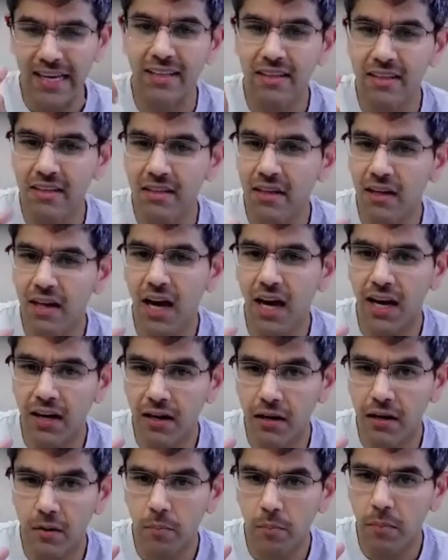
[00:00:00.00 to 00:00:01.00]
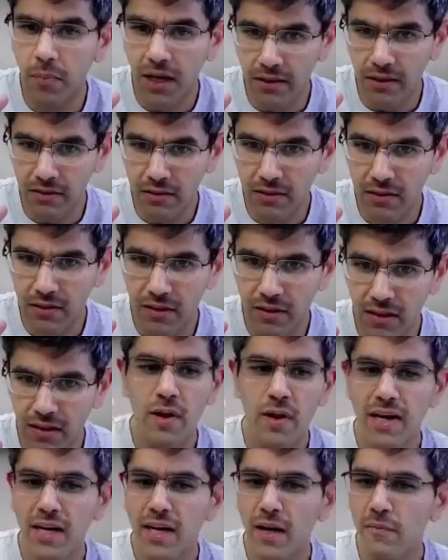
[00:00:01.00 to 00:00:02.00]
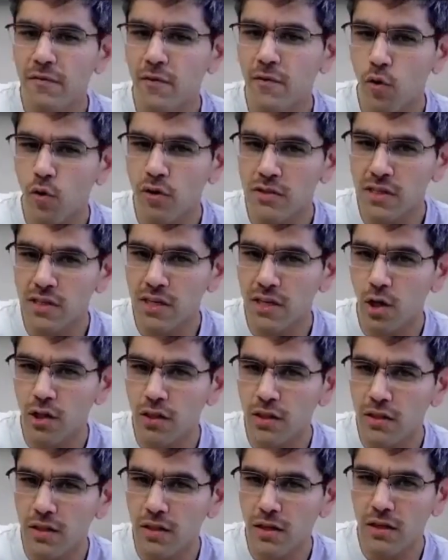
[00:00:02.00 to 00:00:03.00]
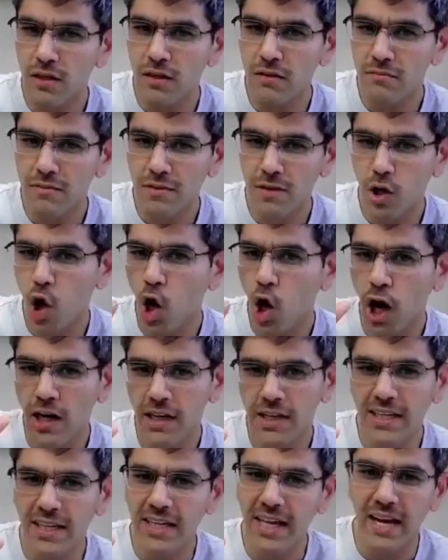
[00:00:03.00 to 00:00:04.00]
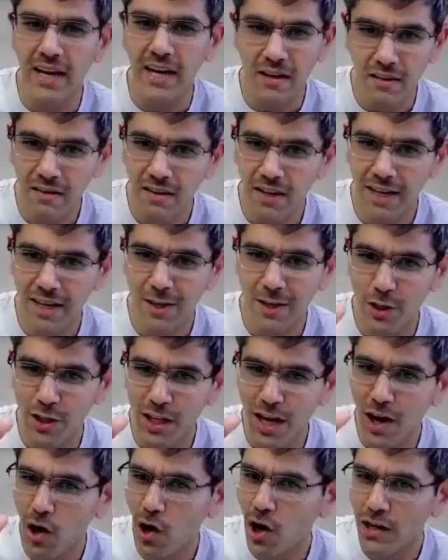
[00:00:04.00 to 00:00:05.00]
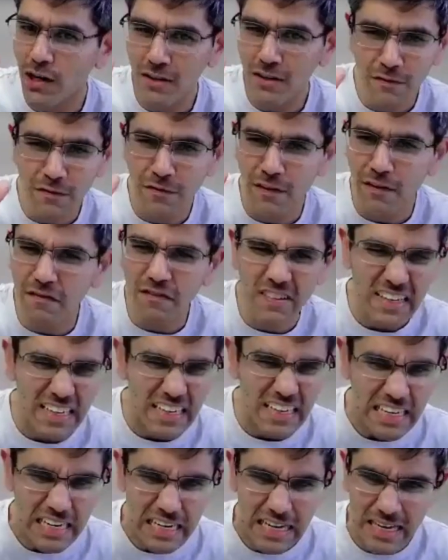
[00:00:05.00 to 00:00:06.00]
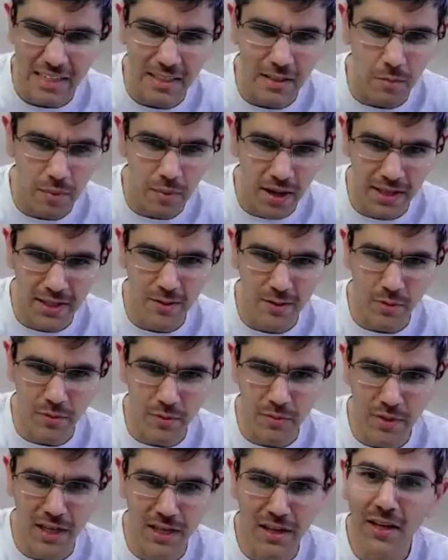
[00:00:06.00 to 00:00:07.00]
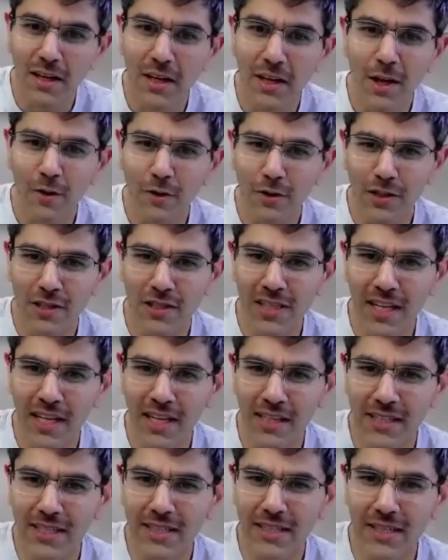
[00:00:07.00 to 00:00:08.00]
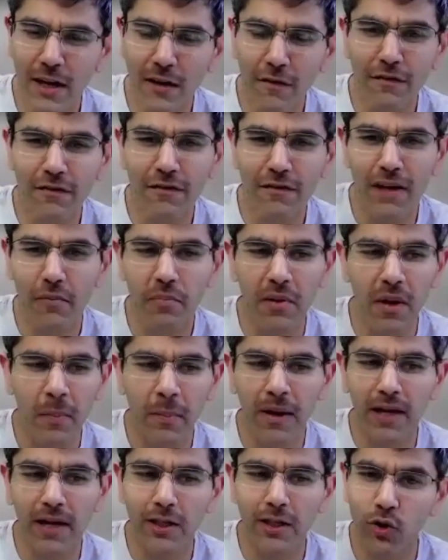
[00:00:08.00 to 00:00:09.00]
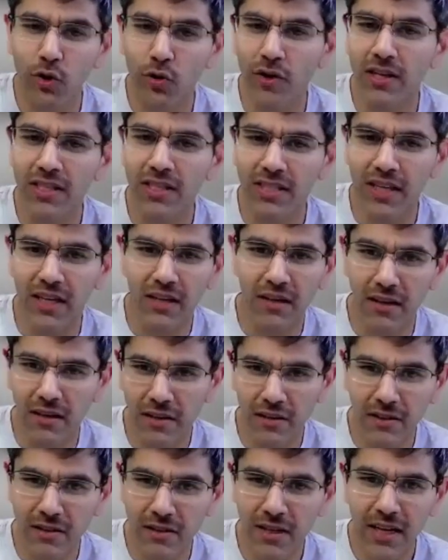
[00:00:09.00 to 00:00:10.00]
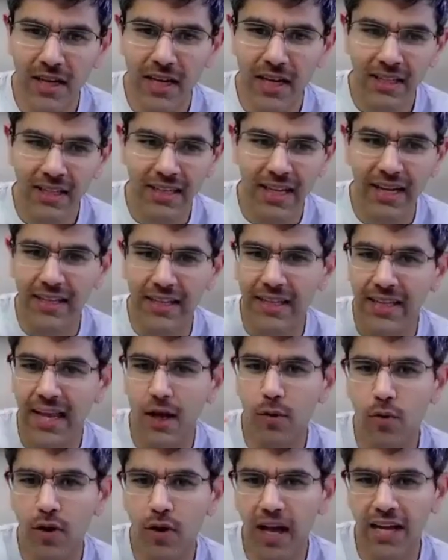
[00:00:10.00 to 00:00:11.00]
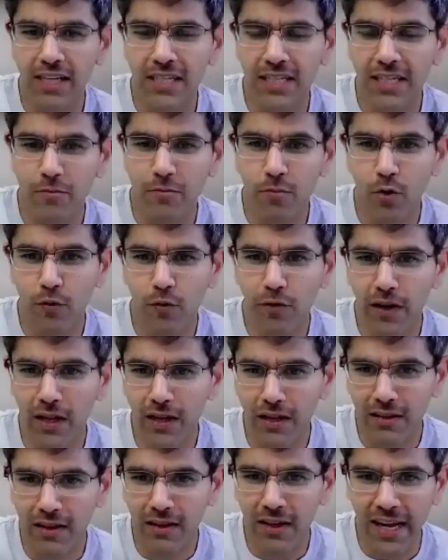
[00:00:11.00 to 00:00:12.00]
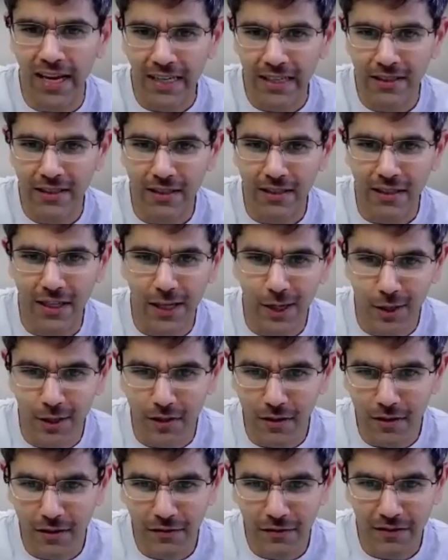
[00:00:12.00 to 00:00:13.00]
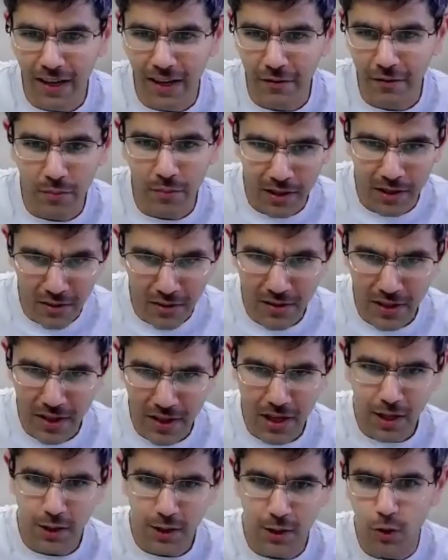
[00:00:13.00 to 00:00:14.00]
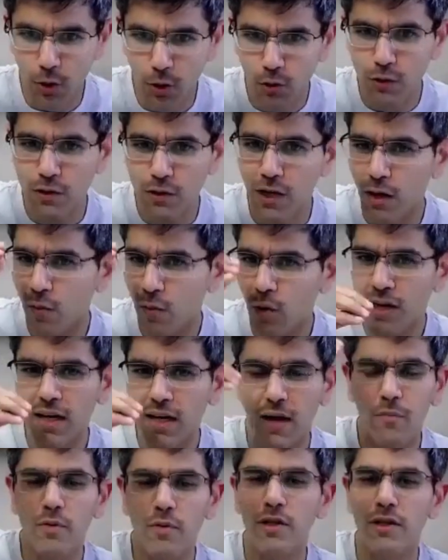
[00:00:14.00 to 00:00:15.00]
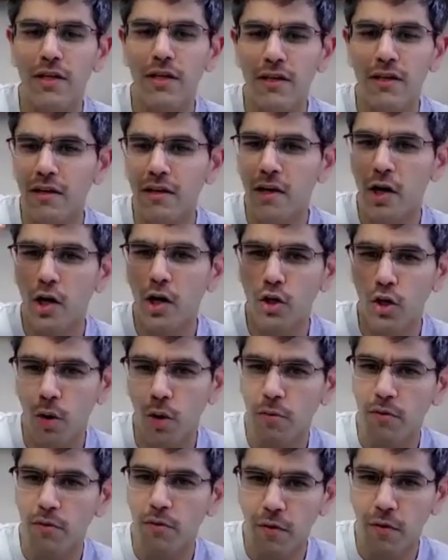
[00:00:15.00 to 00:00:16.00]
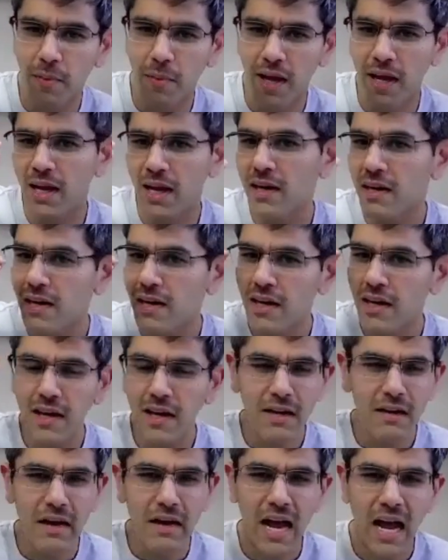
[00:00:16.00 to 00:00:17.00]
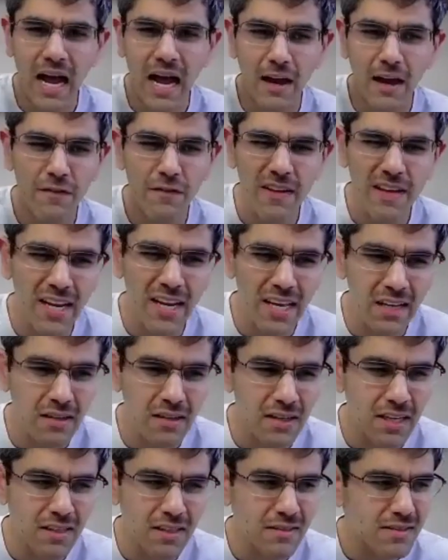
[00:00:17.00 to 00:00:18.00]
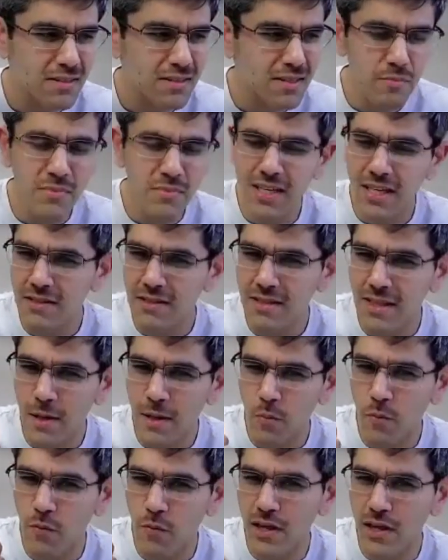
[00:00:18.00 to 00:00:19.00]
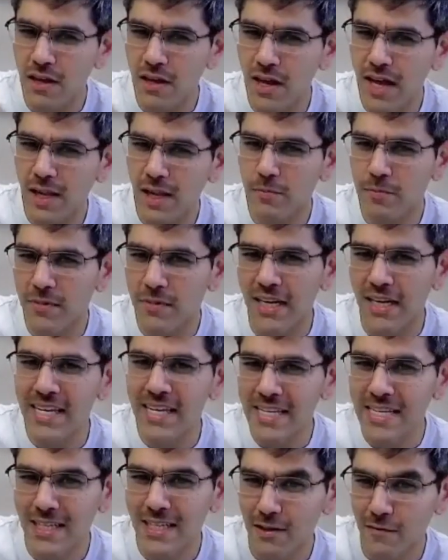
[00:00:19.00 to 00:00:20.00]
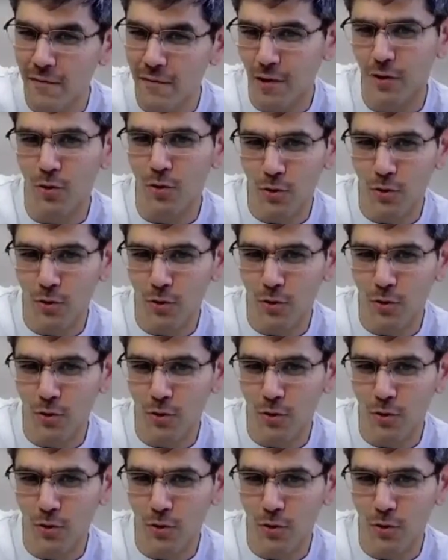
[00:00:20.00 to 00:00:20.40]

in the current month. You end up focusing on the hot 10, right? Or the hot 15 at the maximum, right? Which is like stuff where people are showing signals that they would actually move in the next 3 to 5 months. Those are what come to the top of your mind. I feel like in some sense, we help the least for